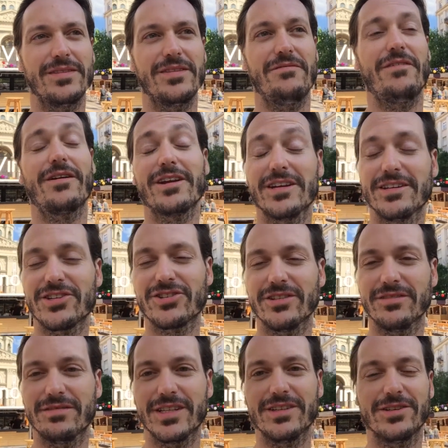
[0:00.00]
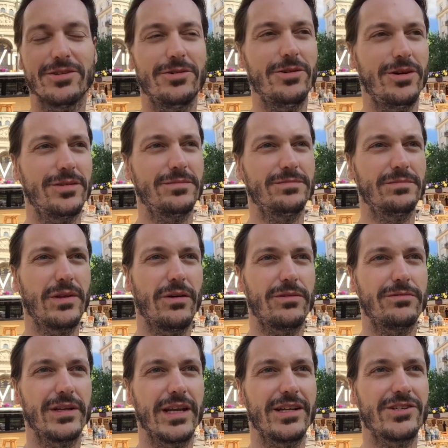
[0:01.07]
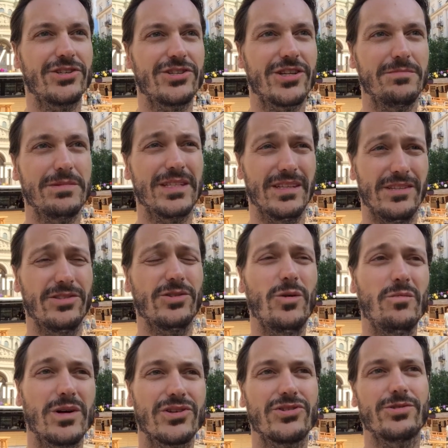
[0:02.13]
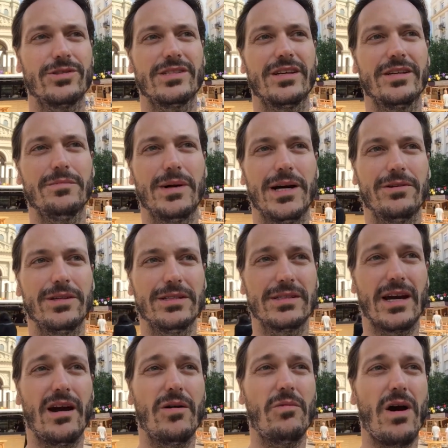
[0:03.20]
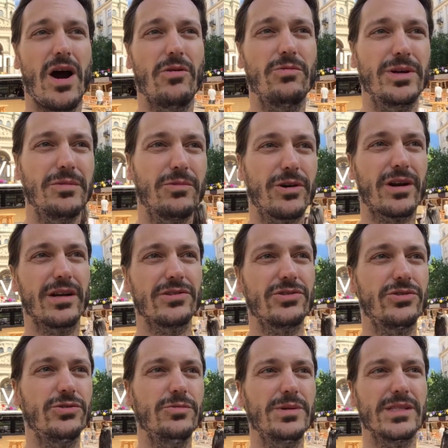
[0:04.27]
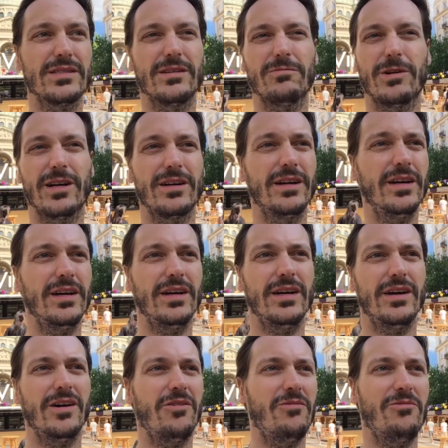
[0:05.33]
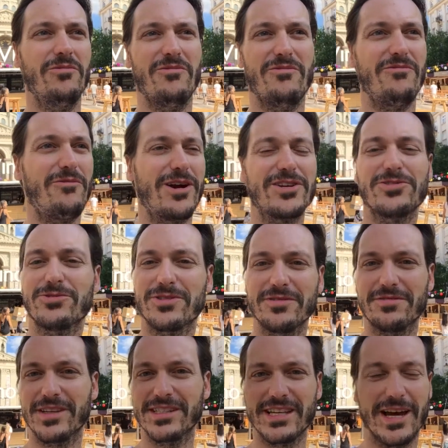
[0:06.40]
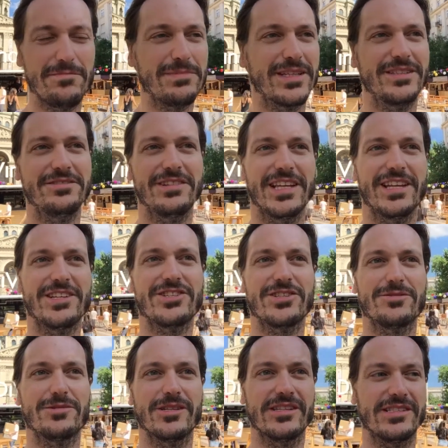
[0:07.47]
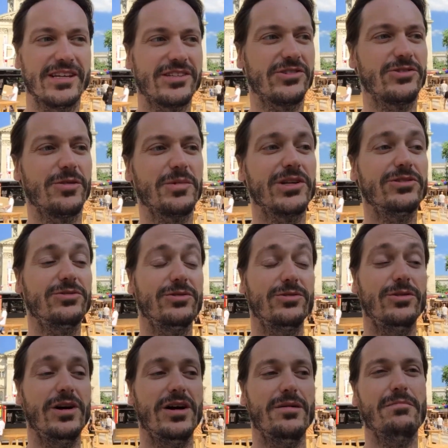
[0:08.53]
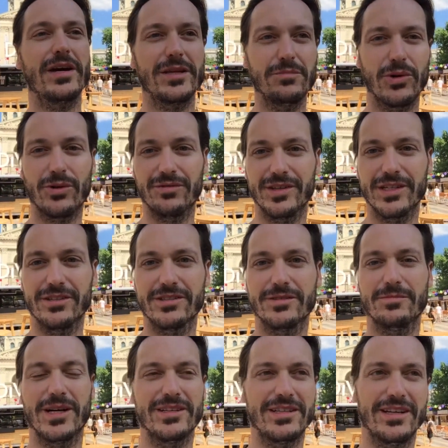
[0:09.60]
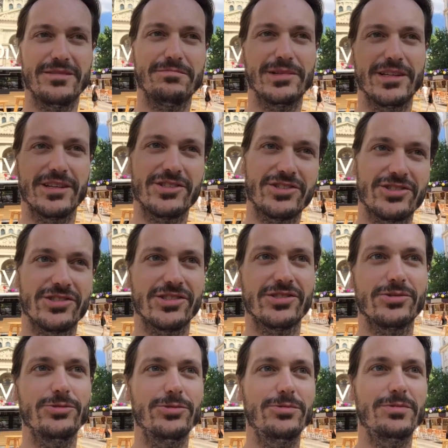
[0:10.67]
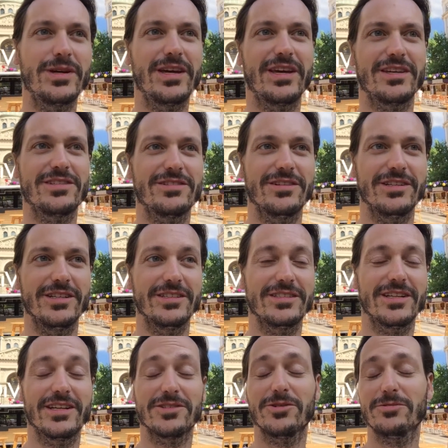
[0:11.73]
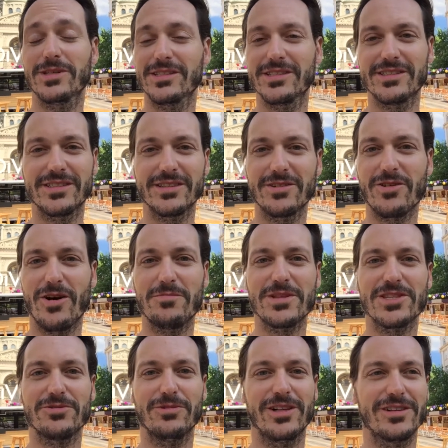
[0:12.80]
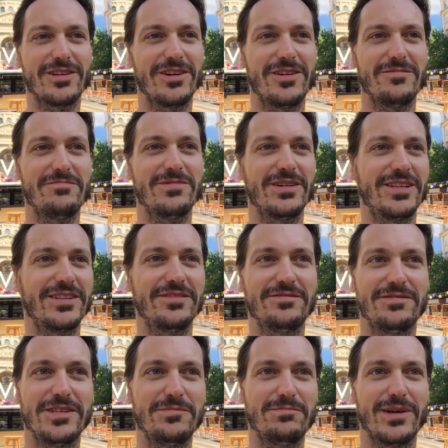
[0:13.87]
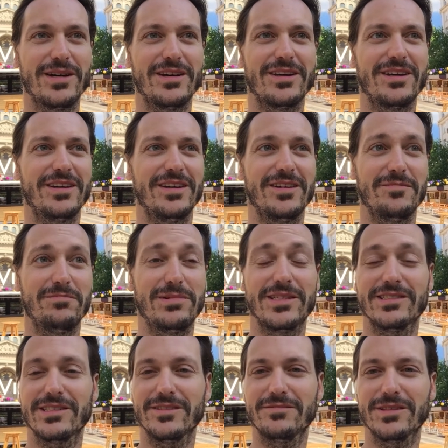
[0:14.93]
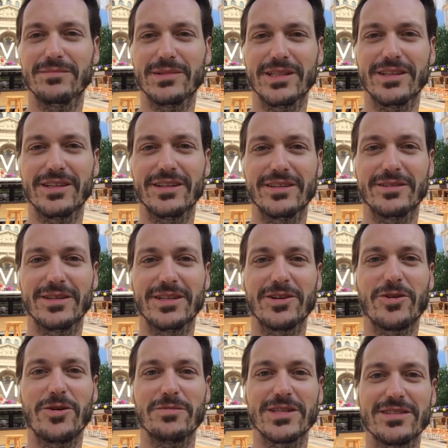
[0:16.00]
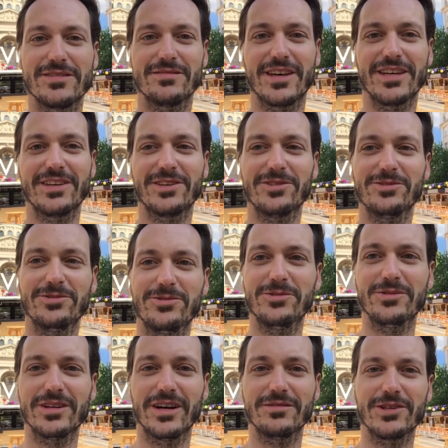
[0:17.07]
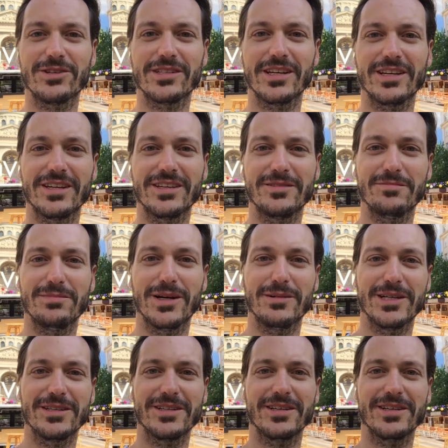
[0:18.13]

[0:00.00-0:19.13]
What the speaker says: the very initial video on relationships. There's so much to say about it, how we work as humans and why certain things happen in relationships, etc. So I'm going to do many more videos about that, but that's just to kickstart it. As always, comments welcome, and feedback, please leave them in the comments. Thank you, have a good day, bye